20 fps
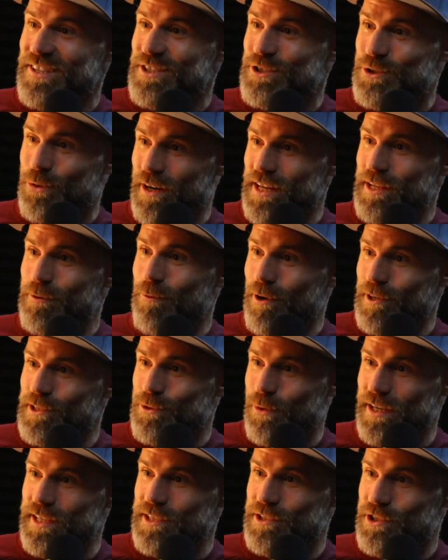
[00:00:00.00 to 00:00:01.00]
21,
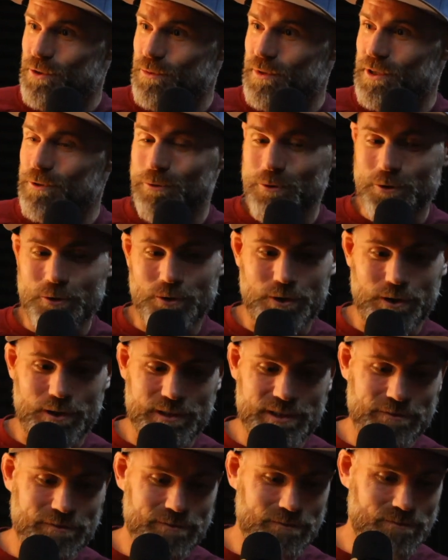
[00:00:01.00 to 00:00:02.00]

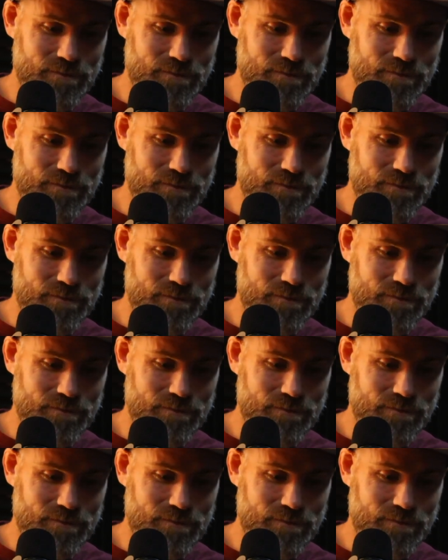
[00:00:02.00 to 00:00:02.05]
22-year-old